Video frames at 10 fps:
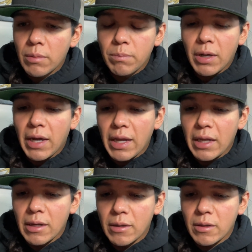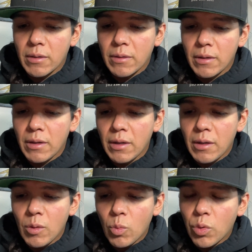by
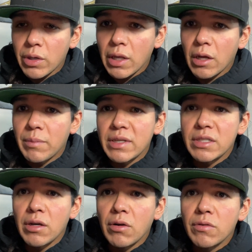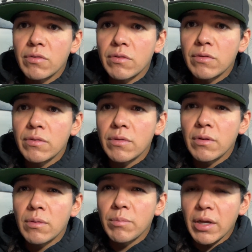working on myself,
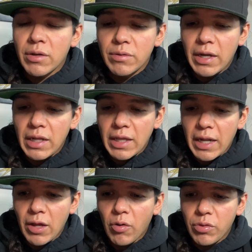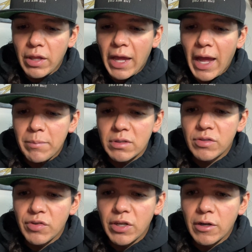by creating that healthy
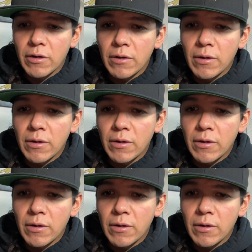atmosphere.